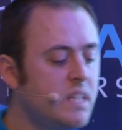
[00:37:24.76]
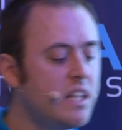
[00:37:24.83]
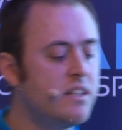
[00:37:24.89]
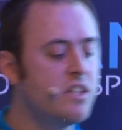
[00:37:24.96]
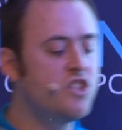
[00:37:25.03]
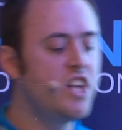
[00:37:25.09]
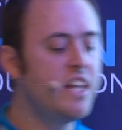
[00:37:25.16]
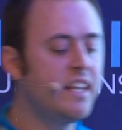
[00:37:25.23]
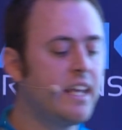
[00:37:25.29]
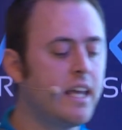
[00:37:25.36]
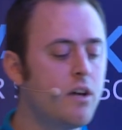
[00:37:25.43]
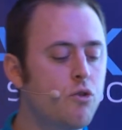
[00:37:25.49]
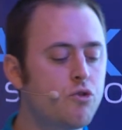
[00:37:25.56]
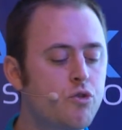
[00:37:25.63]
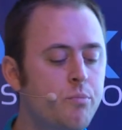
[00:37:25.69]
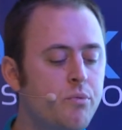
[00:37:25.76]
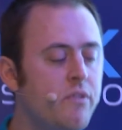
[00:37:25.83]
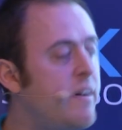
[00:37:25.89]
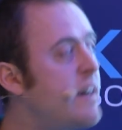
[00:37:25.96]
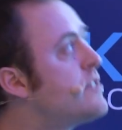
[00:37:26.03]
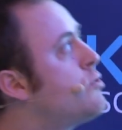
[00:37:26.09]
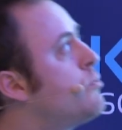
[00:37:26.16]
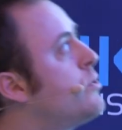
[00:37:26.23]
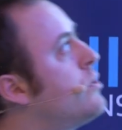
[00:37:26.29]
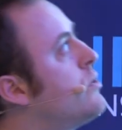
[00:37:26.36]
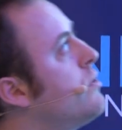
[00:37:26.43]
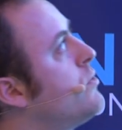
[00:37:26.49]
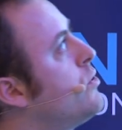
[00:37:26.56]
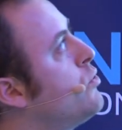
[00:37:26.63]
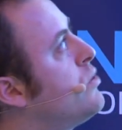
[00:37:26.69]
The JDK also provides you with
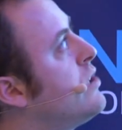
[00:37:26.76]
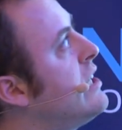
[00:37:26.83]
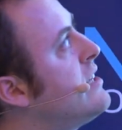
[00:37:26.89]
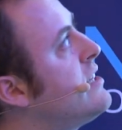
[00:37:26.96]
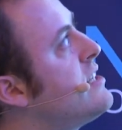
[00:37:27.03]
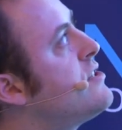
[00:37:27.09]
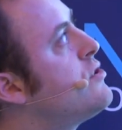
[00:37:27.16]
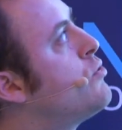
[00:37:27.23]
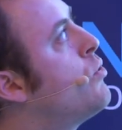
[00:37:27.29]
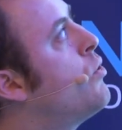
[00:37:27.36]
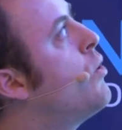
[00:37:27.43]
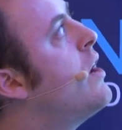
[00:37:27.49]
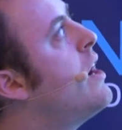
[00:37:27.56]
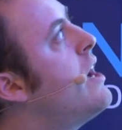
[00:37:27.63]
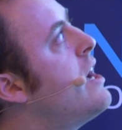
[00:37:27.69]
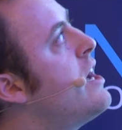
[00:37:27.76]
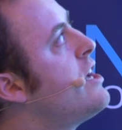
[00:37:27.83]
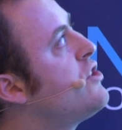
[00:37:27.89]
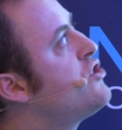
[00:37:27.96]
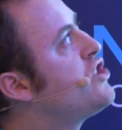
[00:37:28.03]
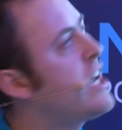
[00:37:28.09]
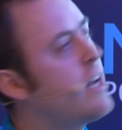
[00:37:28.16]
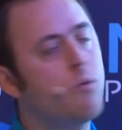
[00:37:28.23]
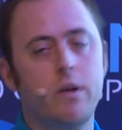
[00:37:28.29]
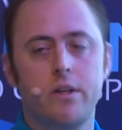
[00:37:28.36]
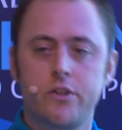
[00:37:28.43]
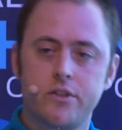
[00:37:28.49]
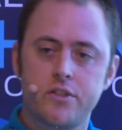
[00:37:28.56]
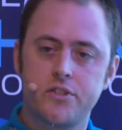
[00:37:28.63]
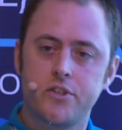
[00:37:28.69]
utilities to check
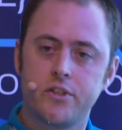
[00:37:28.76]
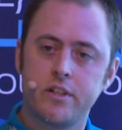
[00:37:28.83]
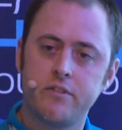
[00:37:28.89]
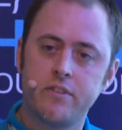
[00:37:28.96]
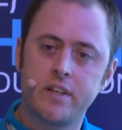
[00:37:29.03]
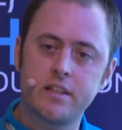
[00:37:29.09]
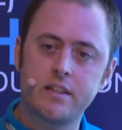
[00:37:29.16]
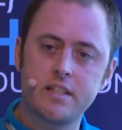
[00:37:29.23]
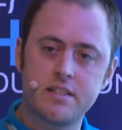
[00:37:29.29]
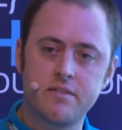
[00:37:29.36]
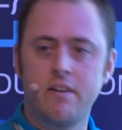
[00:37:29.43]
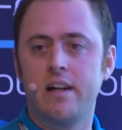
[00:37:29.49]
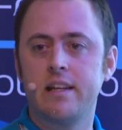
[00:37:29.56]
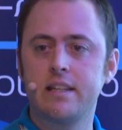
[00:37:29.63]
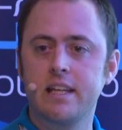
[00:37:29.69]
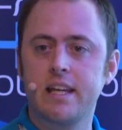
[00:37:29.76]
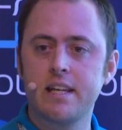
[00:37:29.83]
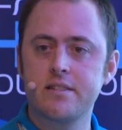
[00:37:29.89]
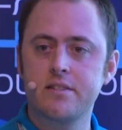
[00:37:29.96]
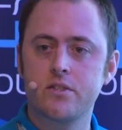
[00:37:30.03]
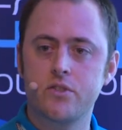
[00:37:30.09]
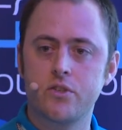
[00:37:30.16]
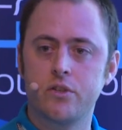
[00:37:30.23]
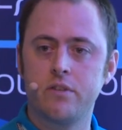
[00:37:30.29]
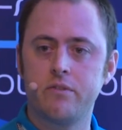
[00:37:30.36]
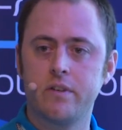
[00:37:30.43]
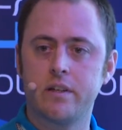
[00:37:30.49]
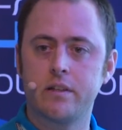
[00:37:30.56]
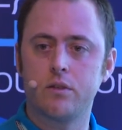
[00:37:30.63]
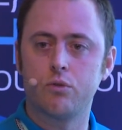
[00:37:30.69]
whether the certificate is valid against the
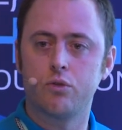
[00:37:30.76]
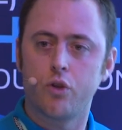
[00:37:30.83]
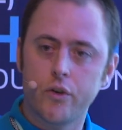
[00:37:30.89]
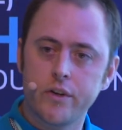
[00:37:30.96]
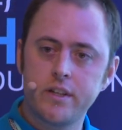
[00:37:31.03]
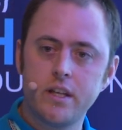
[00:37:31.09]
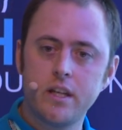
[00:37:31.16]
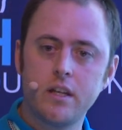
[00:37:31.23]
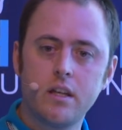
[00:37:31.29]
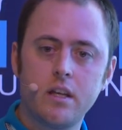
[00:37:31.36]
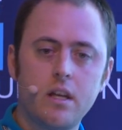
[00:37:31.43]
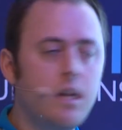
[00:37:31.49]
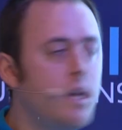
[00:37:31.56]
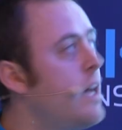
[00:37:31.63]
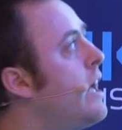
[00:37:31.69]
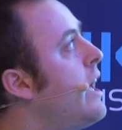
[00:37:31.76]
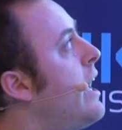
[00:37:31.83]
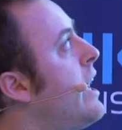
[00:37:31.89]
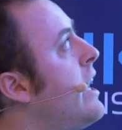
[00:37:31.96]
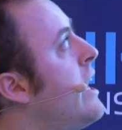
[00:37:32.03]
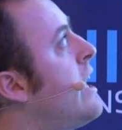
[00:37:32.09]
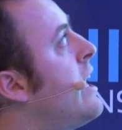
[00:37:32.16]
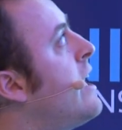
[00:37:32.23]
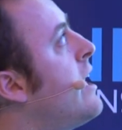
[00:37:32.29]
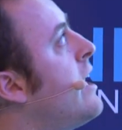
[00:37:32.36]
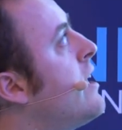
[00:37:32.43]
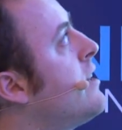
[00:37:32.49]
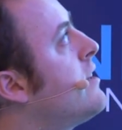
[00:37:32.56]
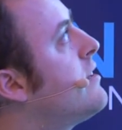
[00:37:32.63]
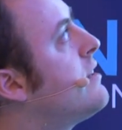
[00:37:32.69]
certificate authority.
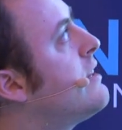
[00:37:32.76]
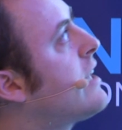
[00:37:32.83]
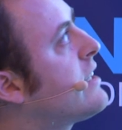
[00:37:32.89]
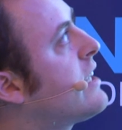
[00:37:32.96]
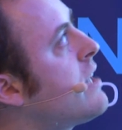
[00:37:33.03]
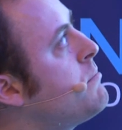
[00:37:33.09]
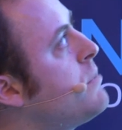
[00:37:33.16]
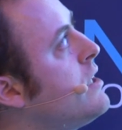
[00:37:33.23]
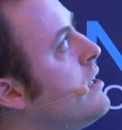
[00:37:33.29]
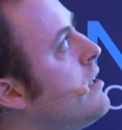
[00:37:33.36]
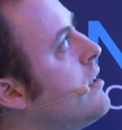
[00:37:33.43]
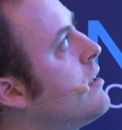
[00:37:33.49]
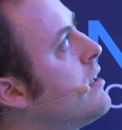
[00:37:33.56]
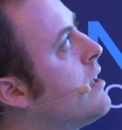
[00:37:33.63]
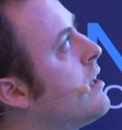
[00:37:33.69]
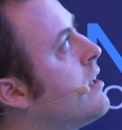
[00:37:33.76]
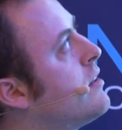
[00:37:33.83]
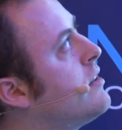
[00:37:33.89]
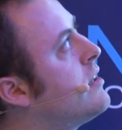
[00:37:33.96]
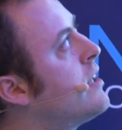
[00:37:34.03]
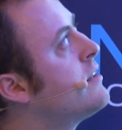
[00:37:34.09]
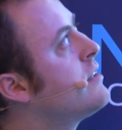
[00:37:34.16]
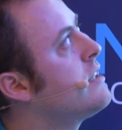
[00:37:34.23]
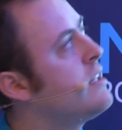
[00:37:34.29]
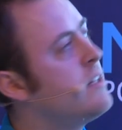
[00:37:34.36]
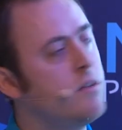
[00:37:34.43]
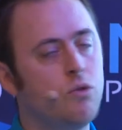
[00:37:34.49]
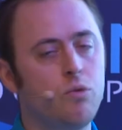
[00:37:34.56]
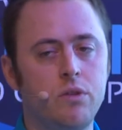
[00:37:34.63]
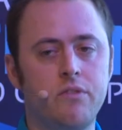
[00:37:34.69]
And that can be done
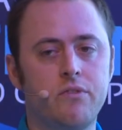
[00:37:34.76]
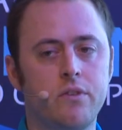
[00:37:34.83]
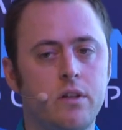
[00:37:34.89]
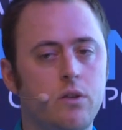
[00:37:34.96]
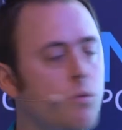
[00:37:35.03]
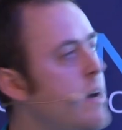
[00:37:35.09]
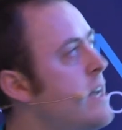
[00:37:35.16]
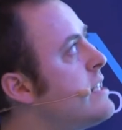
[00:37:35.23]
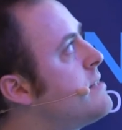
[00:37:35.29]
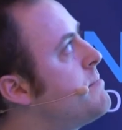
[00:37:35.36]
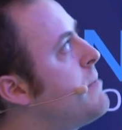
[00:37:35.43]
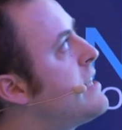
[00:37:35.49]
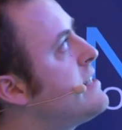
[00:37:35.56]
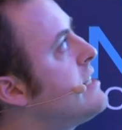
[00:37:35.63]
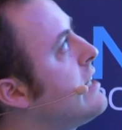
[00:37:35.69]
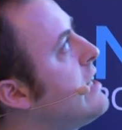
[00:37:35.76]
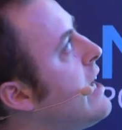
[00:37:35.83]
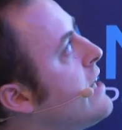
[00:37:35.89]
in two different ways, basically